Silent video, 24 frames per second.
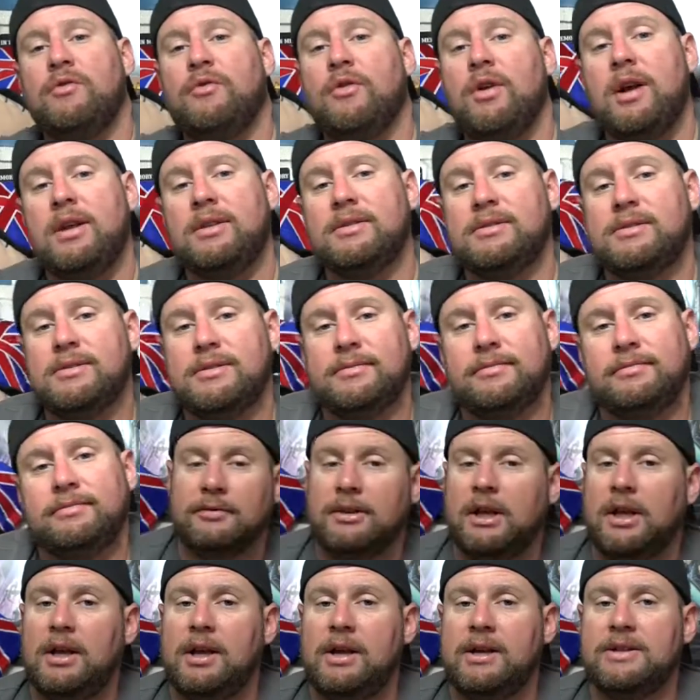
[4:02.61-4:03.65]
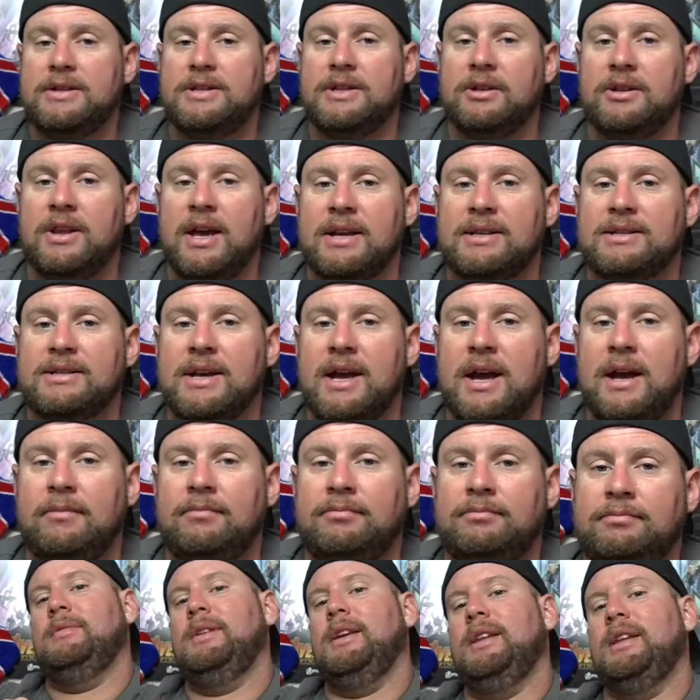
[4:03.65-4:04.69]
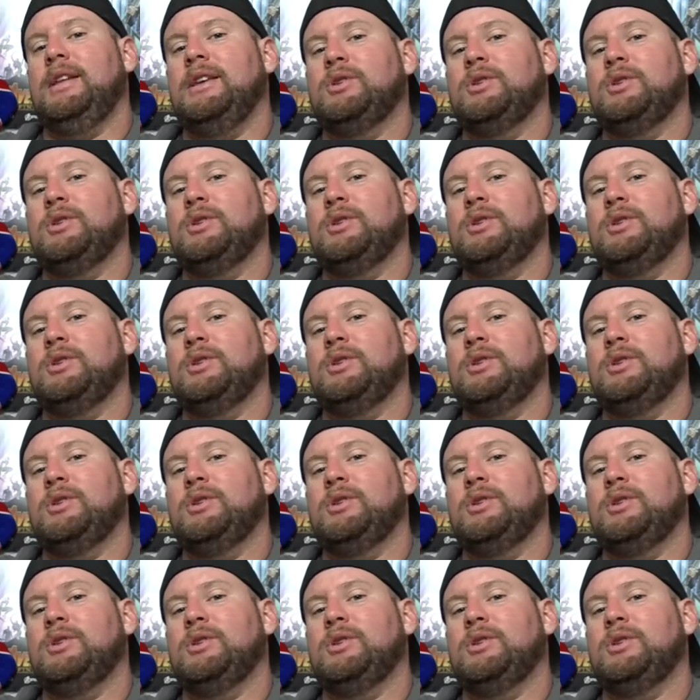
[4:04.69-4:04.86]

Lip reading: your friends. Until next time, it